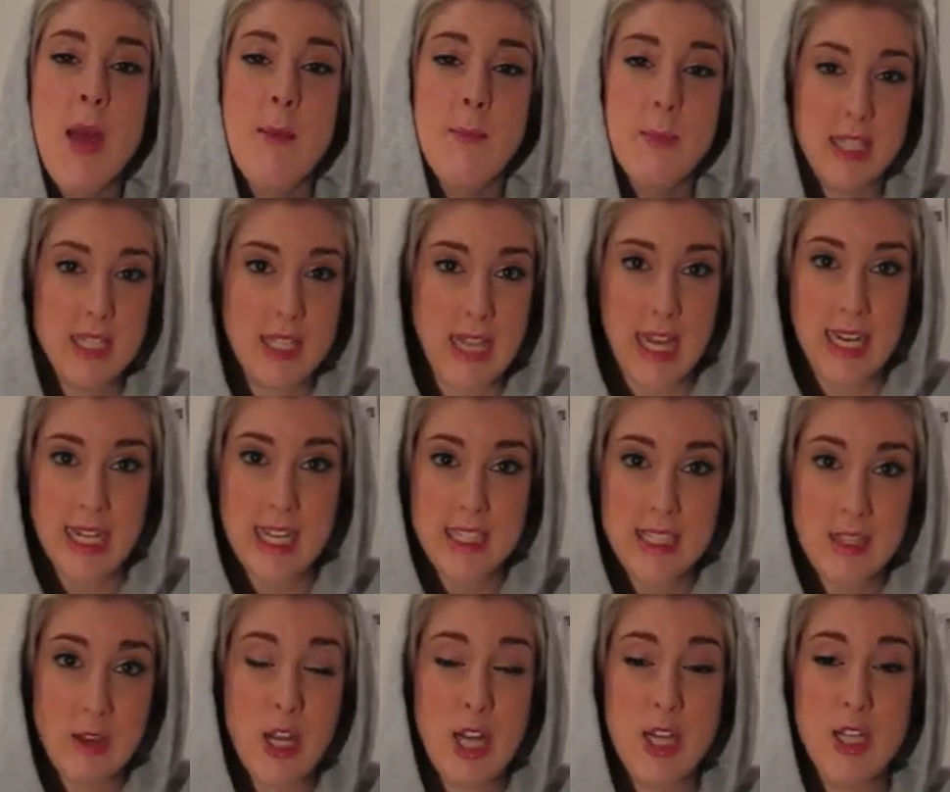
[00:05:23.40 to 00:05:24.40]
But Dallas,
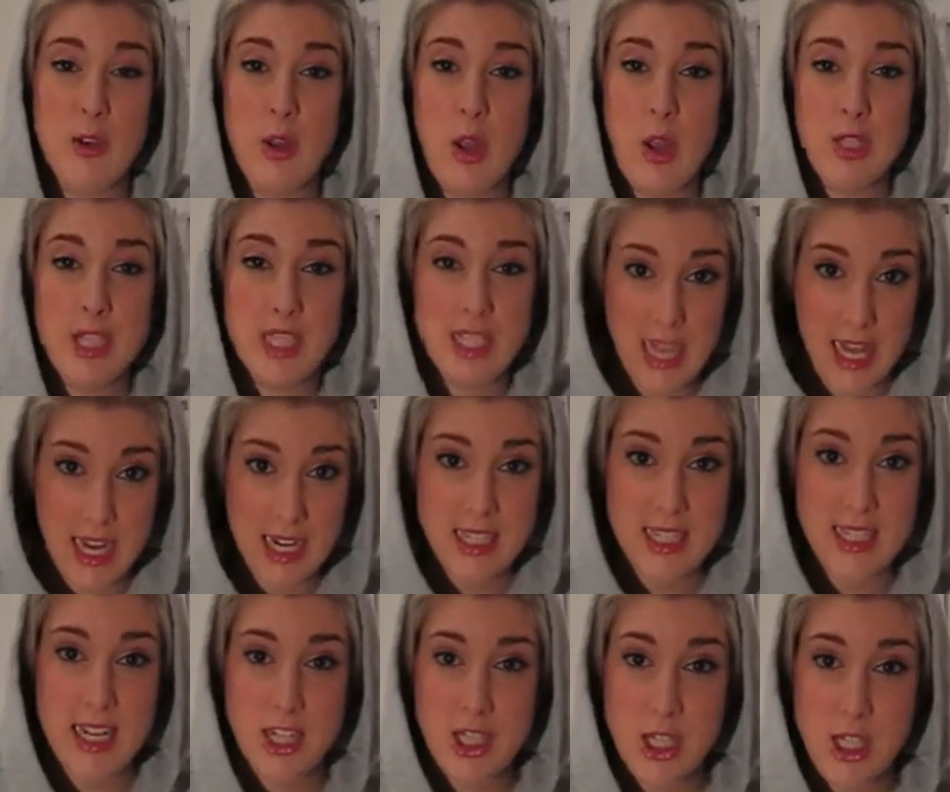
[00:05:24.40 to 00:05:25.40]
I'd like to go to Dallas,
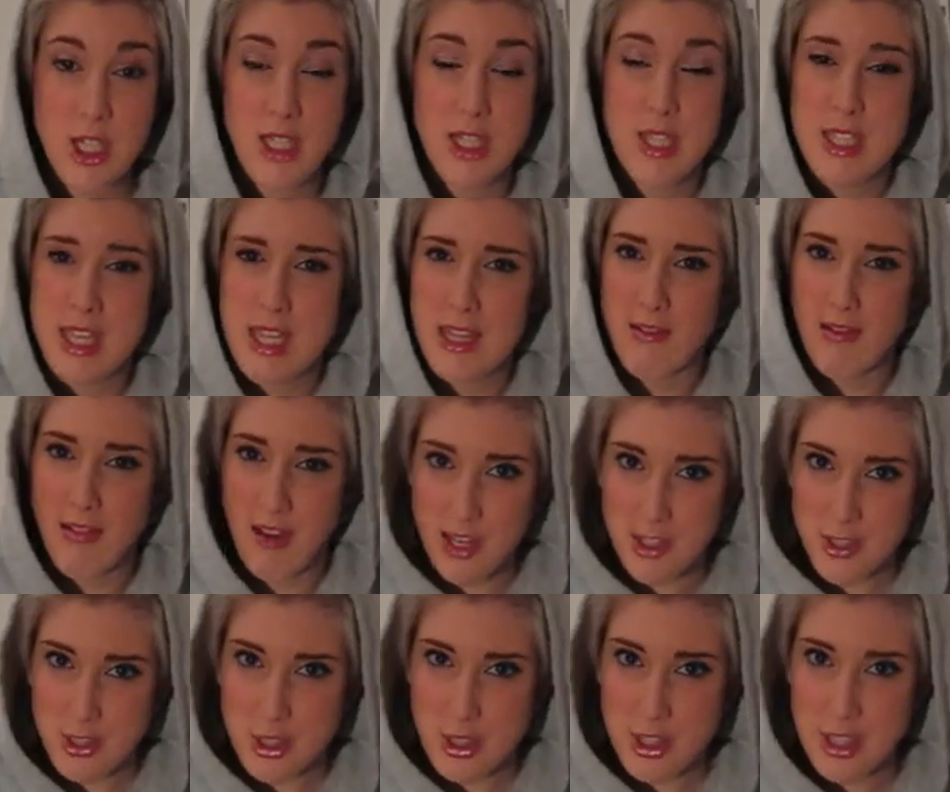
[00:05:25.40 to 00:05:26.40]
and actually you can see the
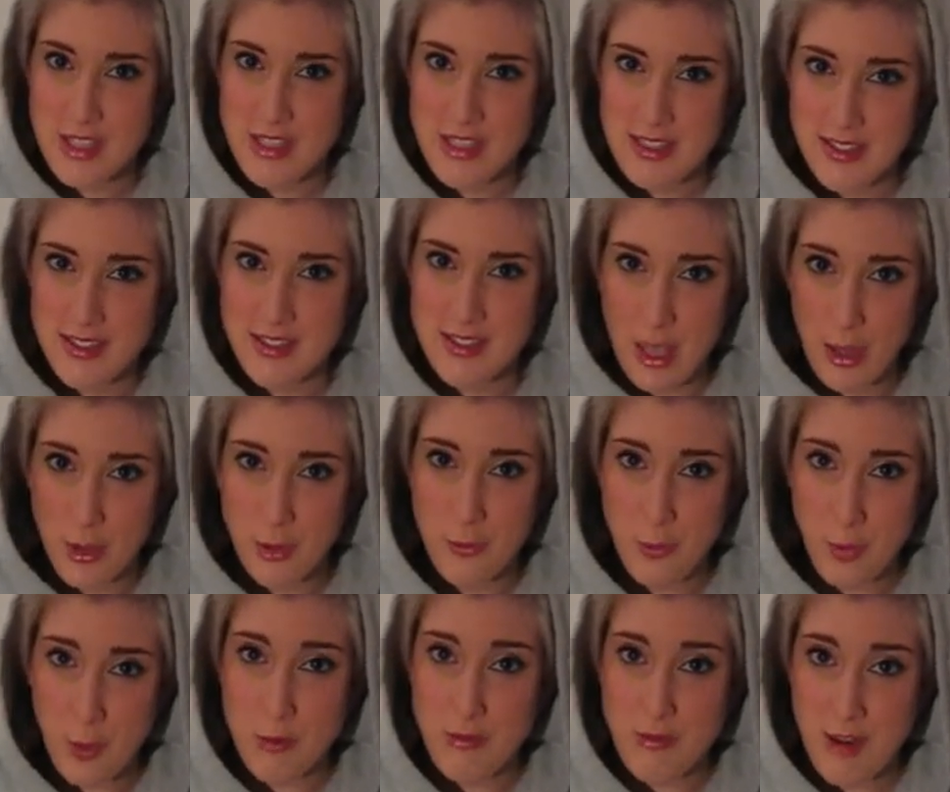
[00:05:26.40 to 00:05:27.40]
ranch, the South
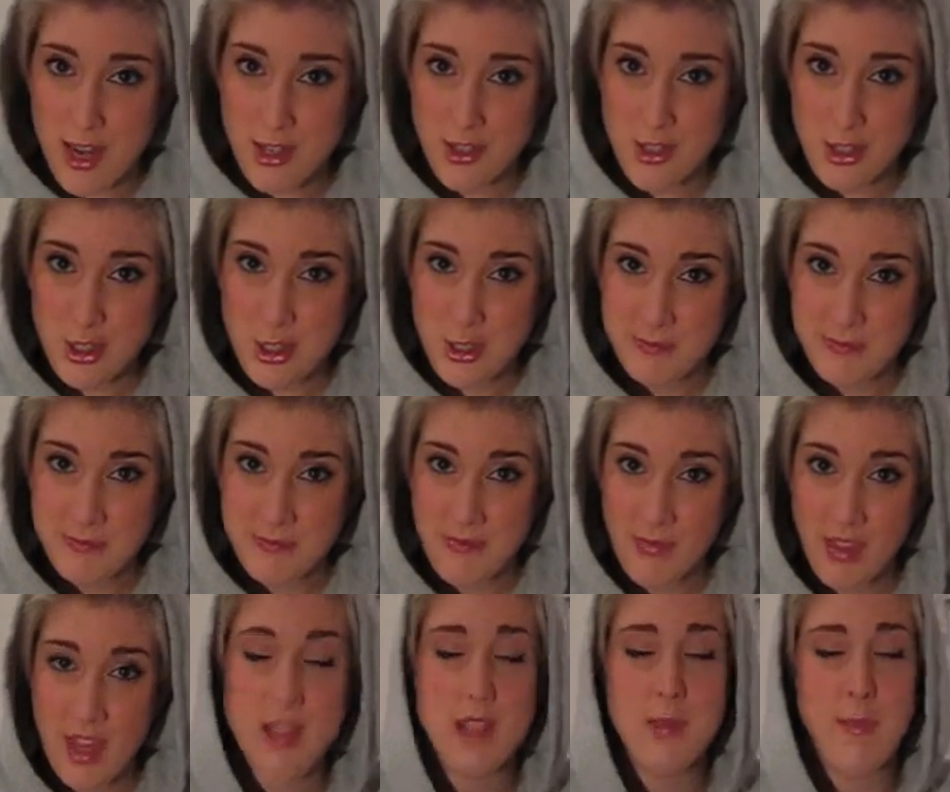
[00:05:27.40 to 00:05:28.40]
Fork Ranch.
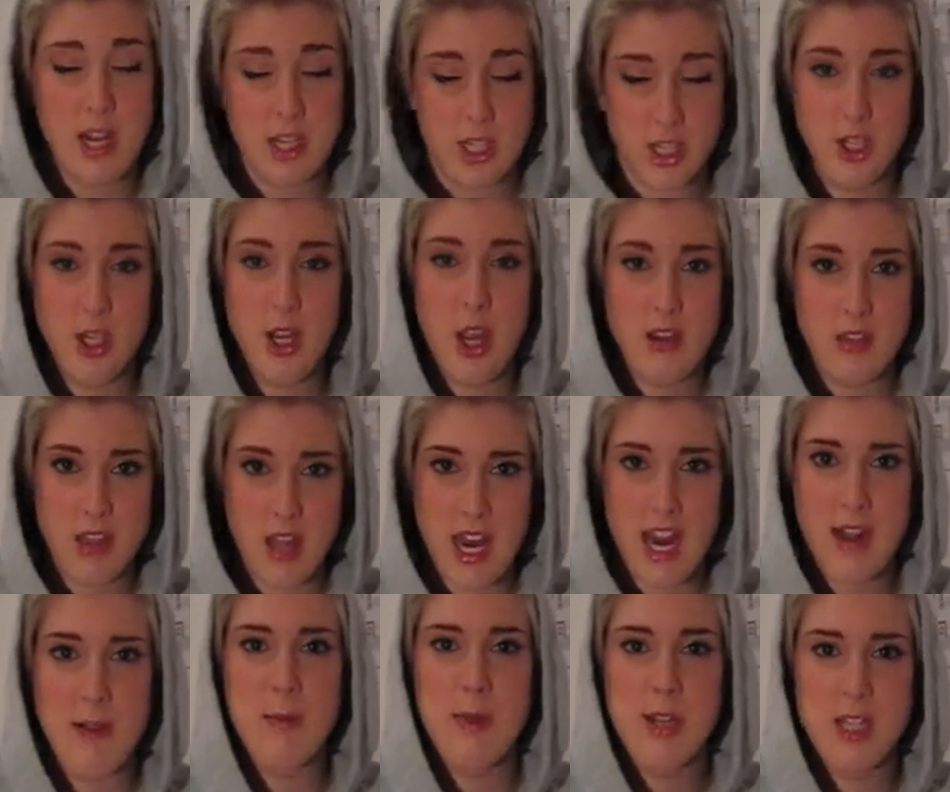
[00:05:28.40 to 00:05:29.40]
So I'm actually going to go there and
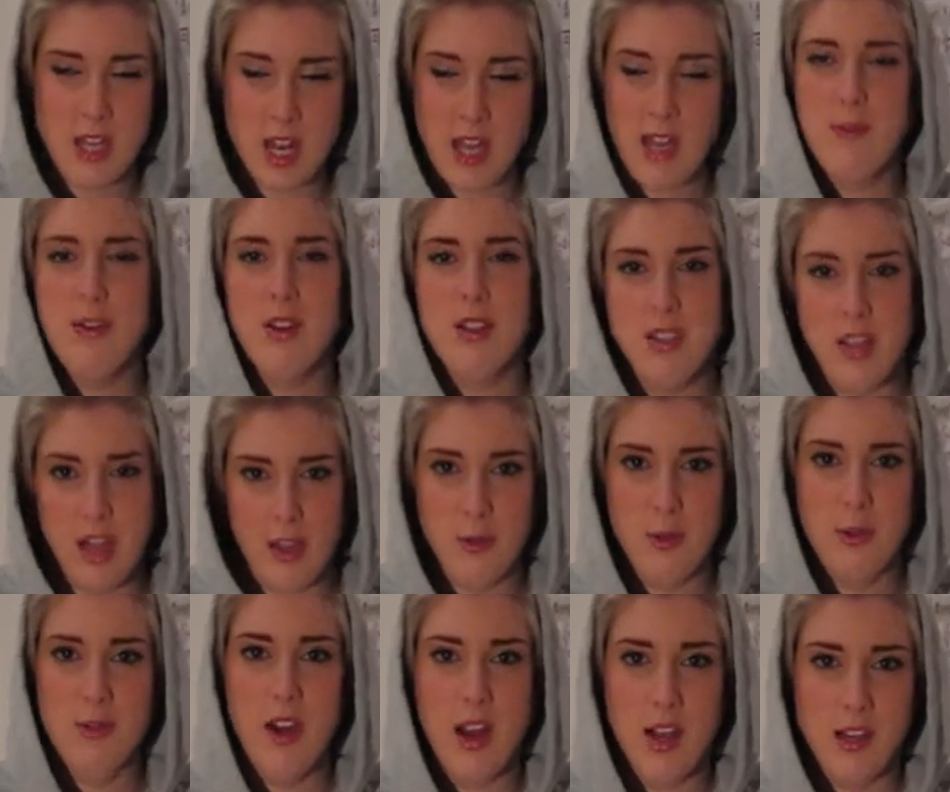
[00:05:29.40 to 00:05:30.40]
have a picture taken for the South
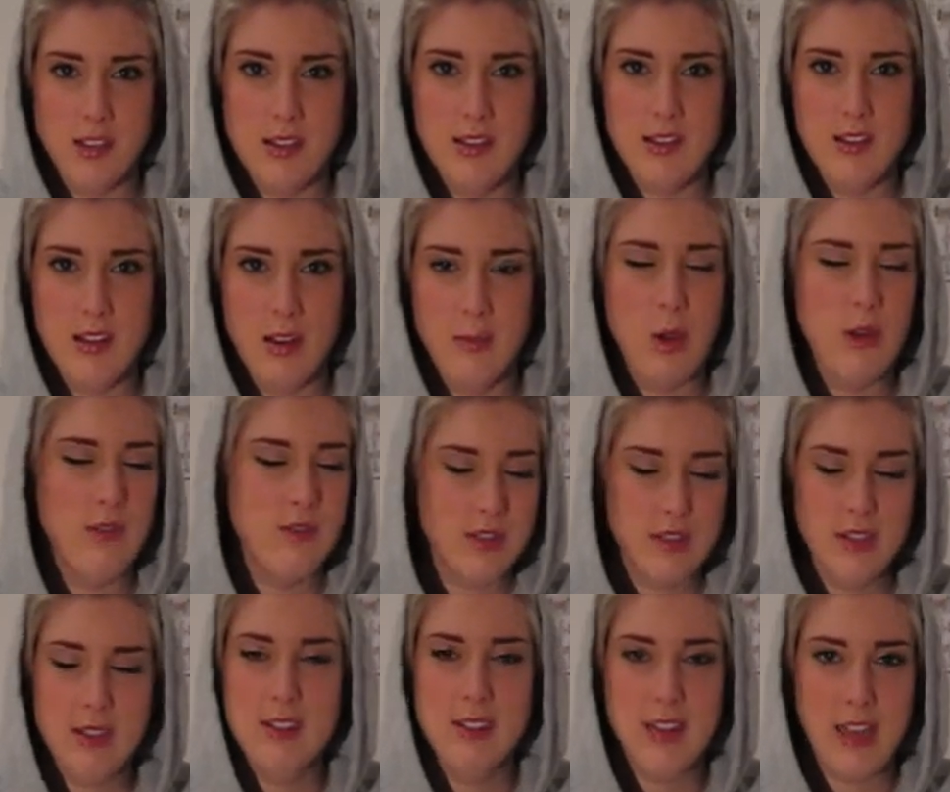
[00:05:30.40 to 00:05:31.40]
Fork Ranch. I'm not
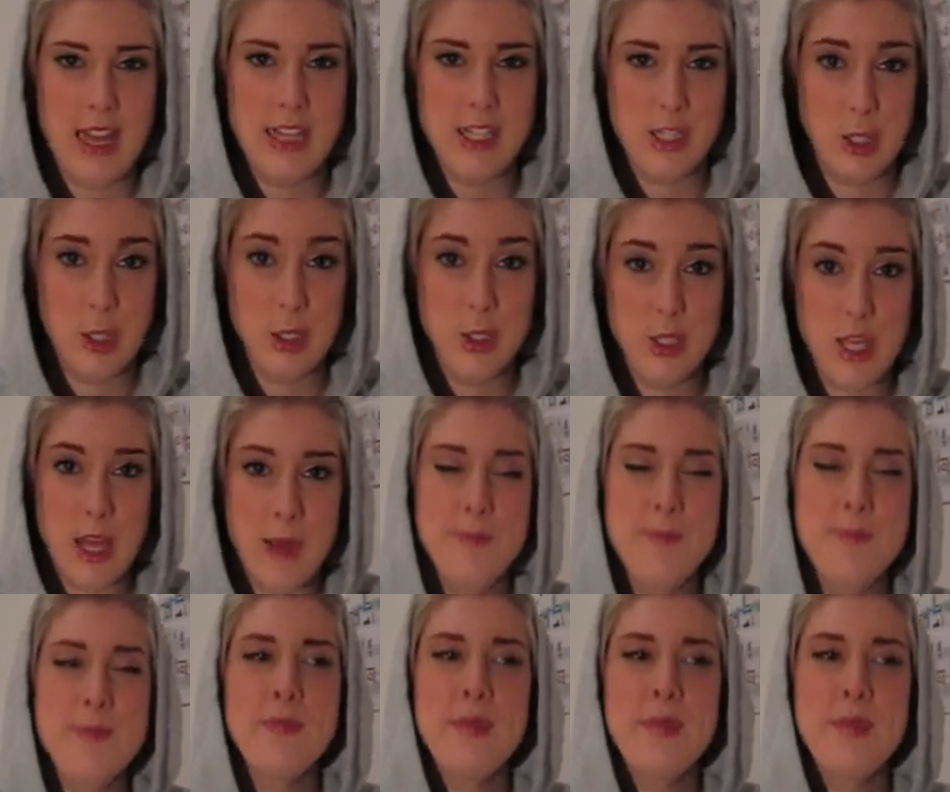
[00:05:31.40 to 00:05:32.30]
actually going to do that.